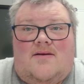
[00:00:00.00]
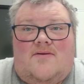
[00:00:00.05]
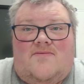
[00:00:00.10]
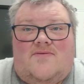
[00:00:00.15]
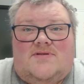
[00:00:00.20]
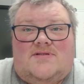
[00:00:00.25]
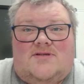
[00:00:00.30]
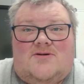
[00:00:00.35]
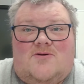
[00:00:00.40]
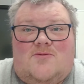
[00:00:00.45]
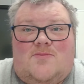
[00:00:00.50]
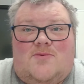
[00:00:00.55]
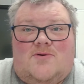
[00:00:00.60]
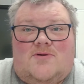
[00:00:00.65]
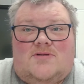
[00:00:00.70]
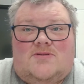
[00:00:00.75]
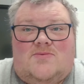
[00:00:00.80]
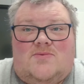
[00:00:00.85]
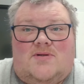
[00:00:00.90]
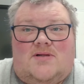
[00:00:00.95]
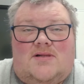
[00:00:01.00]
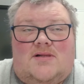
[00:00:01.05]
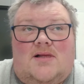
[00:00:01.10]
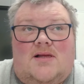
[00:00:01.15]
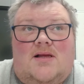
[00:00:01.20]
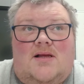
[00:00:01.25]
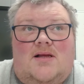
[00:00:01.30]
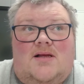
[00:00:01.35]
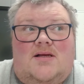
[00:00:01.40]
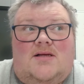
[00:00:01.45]
physical books will
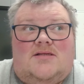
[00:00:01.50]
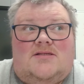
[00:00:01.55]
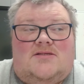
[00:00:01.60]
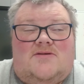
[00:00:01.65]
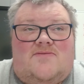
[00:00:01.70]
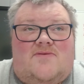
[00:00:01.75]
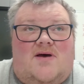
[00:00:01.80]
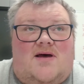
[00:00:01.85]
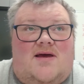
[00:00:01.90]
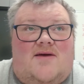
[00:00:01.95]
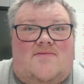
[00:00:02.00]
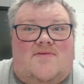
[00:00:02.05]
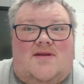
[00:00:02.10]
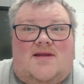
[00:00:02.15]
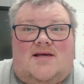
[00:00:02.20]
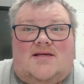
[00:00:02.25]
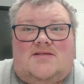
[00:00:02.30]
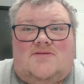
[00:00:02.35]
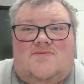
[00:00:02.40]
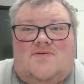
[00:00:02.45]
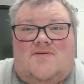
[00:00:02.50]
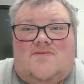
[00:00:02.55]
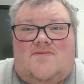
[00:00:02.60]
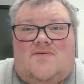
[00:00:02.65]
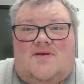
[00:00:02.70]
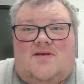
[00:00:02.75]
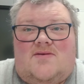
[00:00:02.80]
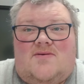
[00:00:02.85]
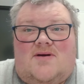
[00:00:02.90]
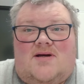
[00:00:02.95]
survive the next
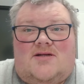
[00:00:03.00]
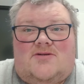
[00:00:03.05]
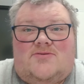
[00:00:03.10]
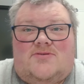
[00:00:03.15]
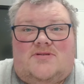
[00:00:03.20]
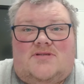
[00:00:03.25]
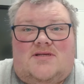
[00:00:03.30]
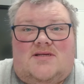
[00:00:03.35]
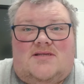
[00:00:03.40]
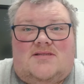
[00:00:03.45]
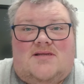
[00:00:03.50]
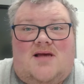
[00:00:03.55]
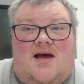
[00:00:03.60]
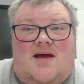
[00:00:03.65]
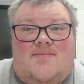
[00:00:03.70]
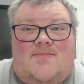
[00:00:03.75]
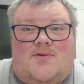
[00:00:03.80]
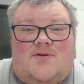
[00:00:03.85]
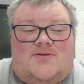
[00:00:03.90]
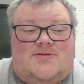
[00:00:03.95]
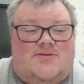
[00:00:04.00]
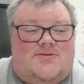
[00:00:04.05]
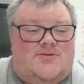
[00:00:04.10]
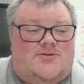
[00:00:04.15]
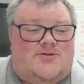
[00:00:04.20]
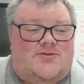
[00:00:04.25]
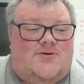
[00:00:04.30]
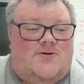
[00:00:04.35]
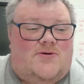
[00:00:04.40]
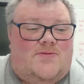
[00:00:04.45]
50 to 100 years. I'm not so
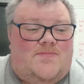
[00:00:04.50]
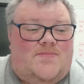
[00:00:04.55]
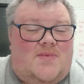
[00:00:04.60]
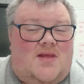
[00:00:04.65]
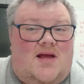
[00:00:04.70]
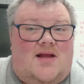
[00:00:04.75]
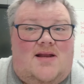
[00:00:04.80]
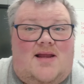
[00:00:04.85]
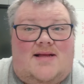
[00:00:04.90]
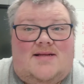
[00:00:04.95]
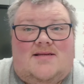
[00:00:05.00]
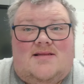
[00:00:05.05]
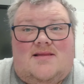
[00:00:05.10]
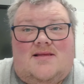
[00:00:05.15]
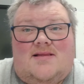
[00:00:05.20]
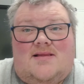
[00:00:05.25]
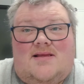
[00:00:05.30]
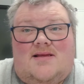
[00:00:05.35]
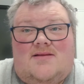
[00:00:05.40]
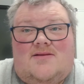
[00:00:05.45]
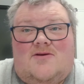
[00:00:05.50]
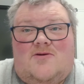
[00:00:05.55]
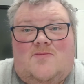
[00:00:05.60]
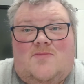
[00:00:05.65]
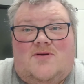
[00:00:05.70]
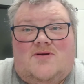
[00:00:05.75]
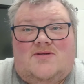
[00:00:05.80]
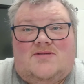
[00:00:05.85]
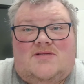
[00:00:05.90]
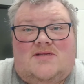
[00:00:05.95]
sure. I'd like to think they do,
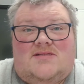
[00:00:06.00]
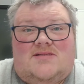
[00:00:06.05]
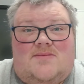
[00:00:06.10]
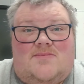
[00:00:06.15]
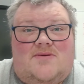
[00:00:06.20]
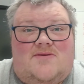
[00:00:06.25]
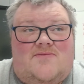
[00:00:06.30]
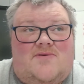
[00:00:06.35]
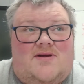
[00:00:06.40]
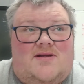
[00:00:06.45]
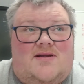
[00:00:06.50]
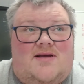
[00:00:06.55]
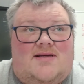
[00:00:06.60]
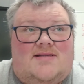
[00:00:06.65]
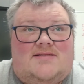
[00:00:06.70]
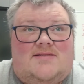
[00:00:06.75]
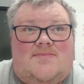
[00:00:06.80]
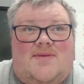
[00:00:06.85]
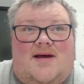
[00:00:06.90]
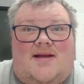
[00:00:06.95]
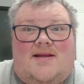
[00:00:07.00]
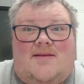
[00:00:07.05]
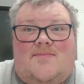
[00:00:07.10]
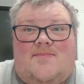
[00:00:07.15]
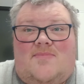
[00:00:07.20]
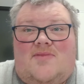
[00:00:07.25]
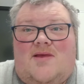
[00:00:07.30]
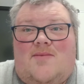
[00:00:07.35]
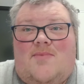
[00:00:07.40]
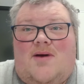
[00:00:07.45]
because there's something very nice about it.
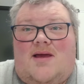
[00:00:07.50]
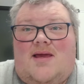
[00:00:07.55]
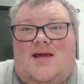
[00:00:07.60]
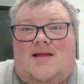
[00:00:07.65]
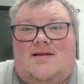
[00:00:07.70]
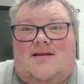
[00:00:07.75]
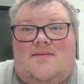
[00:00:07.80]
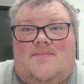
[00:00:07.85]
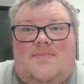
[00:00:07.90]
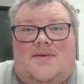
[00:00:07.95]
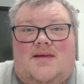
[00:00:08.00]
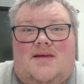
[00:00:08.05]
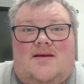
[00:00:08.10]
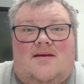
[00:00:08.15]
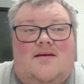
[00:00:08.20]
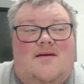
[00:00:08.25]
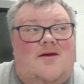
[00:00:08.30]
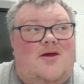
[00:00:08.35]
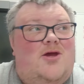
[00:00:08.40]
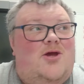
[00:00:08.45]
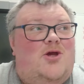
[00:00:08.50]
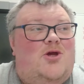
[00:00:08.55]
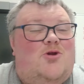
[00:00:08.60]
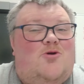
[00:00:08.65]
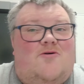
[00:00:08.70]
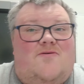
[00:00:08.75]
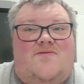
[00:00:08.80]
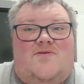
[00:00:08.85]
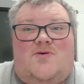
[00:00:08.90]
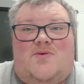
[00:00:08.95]
There might end up being, you
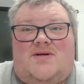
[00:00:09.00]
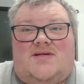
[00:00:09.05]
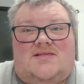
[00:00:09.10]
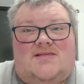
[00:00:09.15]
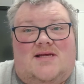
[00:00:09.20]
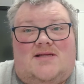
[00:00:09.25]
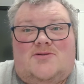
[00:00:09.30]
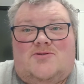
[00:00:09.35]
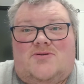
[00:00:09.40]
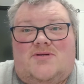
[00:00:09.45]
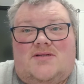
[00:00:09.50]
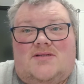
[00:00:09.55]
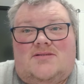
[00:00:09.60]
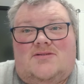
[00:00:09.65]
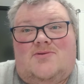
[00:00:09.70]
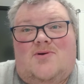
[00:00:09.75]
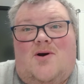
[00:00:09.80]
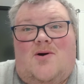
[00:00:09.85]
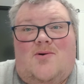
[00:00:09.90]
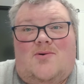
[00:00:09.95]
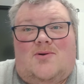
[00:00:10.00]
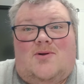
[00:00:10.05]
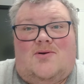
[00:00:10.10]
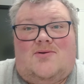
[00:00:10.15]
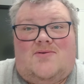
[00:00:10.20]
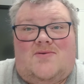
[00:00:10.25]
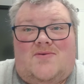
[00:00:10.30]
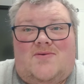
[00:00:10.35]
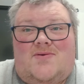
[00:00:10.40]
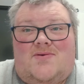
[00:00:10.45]
know, a few eccentrics who hold
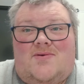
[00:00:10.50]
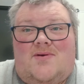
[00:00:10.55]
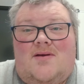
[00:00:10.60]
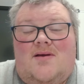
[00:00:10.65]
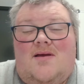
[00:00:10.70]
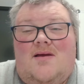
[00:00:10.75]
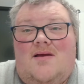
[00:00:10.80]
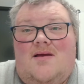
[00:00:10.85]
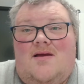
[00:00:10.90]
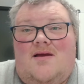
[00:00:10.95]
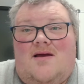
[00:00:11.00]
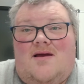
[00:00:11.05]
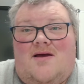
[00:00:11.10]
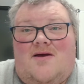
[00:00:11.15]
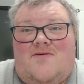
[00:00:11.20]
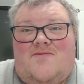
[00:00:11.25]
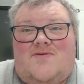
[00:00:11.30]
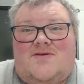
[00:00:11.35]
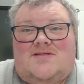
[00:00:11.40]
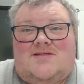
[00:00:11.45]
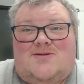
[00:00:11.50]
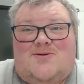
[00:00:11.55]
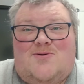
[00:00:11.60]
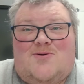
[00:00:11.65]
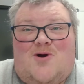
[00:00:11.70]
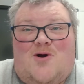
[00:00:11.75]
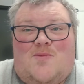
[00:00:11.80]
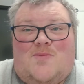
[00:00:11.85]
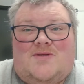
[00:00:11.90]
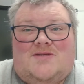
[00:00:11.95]
on to physical
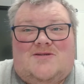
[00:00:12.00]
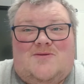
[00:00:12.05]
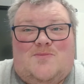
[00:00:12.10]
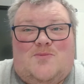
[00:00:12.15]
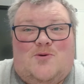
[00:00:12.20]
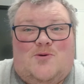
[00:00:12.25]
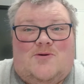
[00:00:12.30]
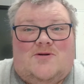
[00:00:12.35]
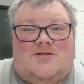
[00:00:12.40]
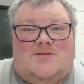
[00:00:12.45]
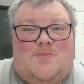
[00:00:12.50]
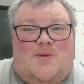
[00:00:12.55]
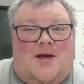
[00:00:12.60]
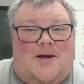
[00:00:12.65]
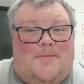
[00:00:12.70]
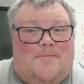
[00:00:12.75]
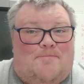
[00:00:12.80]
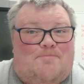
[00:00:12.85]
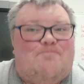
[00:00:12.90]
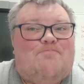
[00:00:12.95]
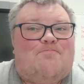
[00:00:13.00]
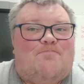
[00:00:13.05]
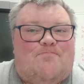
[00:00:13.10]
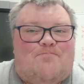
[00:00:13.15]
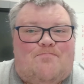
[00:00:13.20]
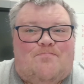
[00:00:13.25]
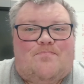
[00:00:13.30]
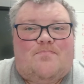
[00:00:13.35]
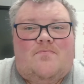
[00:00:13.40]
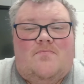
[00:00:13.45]
copies of books, but
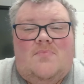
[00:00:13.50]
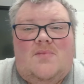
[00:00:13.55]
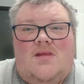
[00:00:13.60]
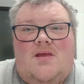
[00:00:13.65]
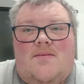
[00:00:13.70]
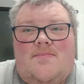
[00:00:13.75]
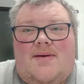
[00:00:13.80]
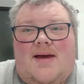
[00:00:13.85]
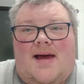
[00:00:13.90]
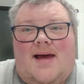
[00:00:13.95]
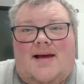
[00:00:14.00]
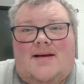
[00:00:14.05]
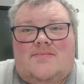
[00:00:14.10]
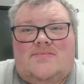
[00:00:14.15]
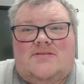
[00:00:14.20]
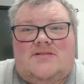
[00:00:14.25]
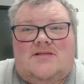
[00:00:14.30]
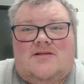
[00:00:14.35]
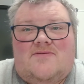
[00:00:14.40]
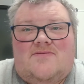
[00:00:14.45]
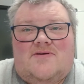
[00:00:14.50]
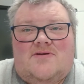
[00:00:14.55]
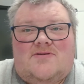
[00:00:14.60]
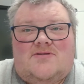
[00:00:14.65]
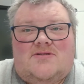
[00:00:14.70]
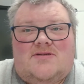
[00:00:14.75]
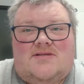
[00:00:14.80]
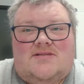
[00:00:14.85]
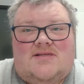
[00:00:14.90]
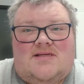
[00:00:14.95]
perhaps in the
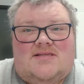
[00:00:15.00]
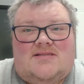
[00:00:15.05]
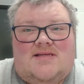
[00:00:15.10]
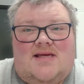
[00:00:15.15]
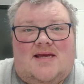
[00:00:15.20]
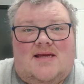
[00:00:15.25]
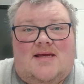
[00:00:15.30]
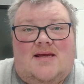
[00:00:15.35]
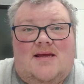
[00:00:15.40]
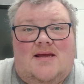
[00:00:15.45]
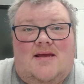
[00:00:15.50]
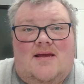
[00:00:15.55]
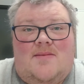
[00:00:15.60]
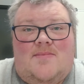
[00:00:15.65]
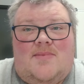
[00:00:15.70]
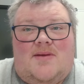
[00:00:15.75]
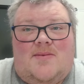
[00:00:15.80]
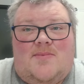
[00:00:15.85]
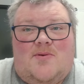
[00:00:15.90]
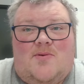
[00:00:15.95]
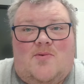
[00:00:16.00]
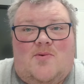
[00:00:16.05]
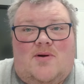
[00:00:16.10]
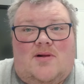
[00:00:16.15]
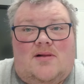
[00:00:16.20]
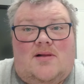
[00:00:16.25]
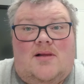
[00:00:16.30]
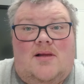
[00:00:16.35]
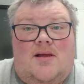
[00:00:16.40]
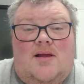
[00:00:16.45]
future, as I say, people
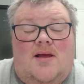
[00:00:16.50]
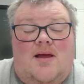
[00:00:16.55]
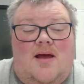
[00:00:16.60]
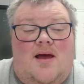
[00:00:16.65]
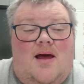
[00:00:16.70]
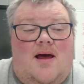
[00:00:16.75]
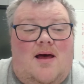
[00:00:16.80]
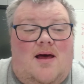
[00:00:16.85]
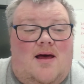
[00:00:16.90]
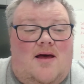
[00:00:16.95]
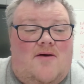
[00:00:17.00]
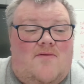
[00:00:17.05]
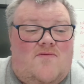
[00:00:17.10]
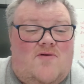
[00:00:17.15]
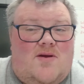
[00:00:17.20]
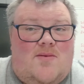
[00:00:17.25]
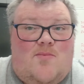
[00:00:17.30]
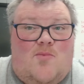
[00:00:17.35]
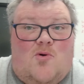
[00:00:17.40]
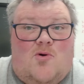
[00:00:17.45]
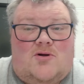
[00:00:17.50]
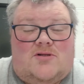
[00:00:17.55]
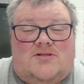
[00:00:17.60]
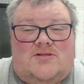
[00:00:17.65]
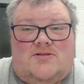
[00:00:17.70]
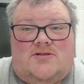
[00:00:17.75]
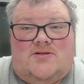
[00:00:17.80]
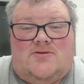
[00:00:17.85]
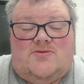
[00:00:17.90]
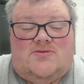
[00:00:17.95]
will veer more
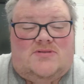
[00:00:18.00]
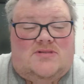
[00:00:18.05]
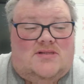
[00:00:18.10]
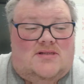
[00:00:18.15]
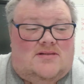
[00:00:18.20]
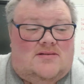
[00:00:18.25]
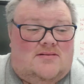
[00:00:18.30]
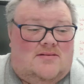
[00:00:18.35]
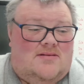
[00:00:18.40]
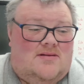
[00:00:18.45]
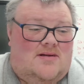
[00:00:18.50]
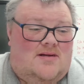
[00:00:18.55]
to using